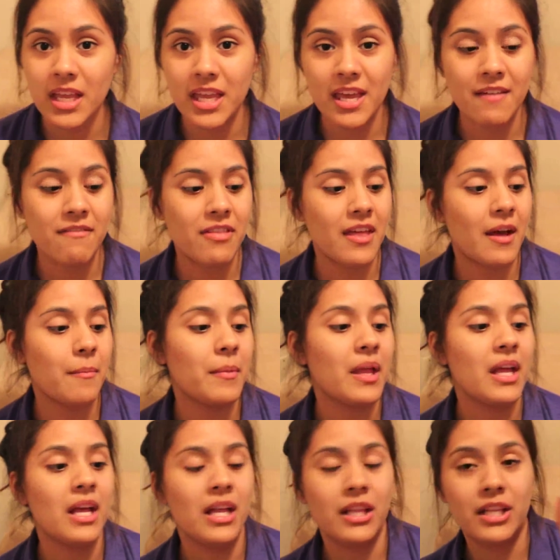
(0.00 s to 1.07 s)
give them
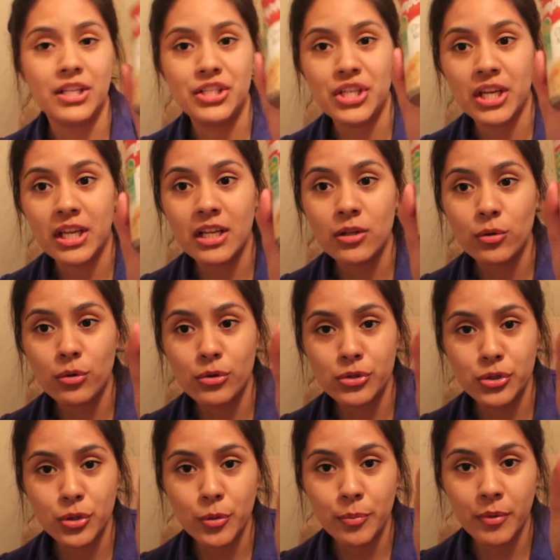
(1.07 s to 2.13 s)
the chicken noodle
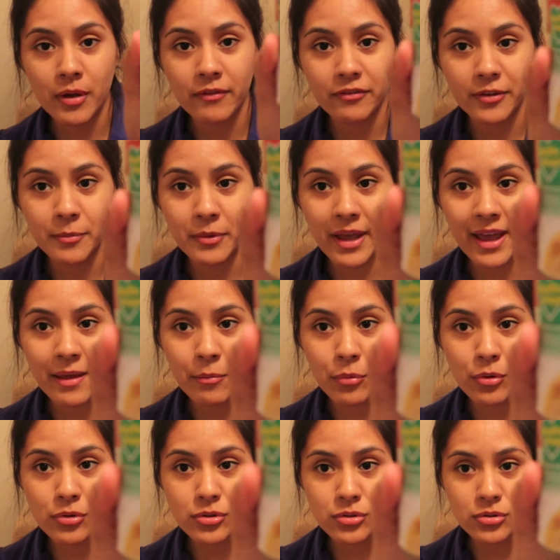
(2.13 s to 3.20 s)
soup from
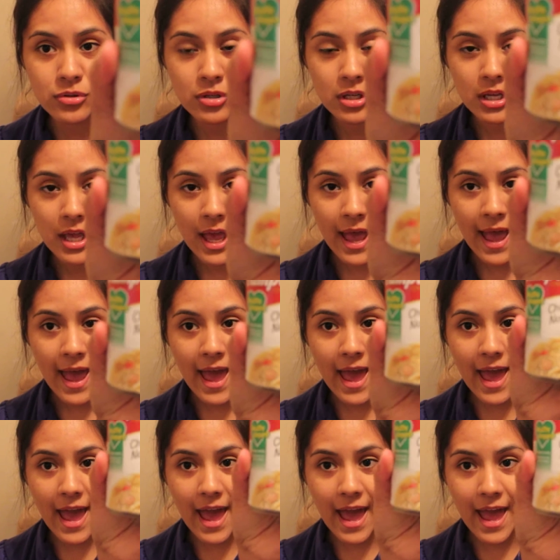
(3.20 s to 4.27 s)
Campbell's,
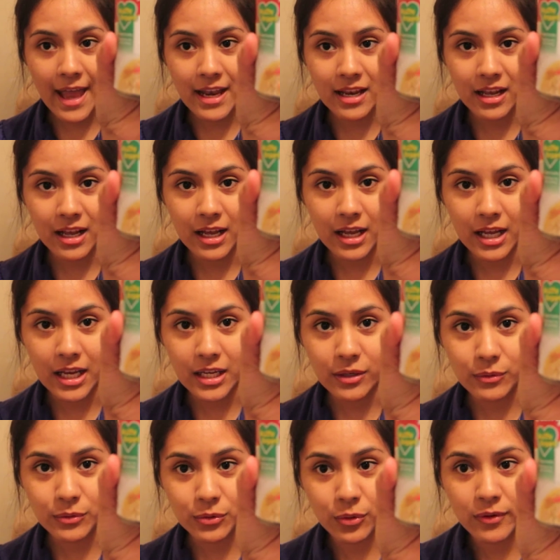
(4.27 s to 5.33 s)
and I
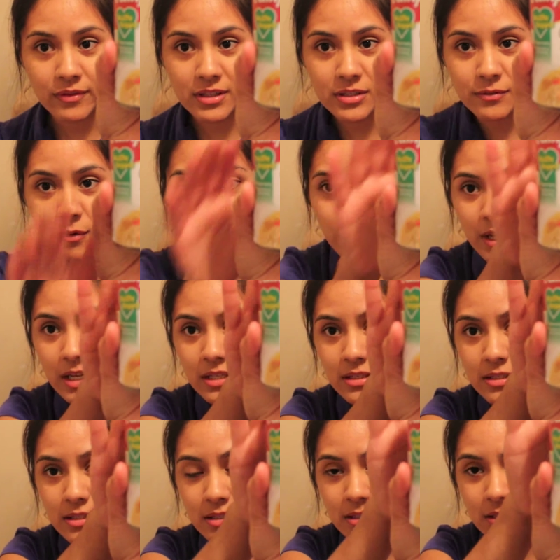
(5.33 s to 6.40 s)
don't know if it's
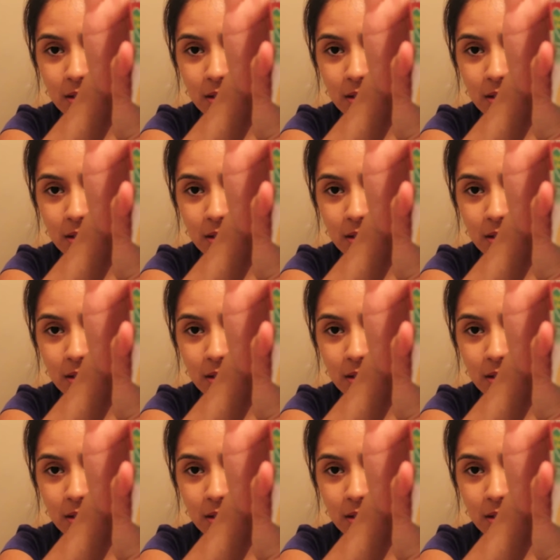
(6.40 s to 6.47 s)
focused.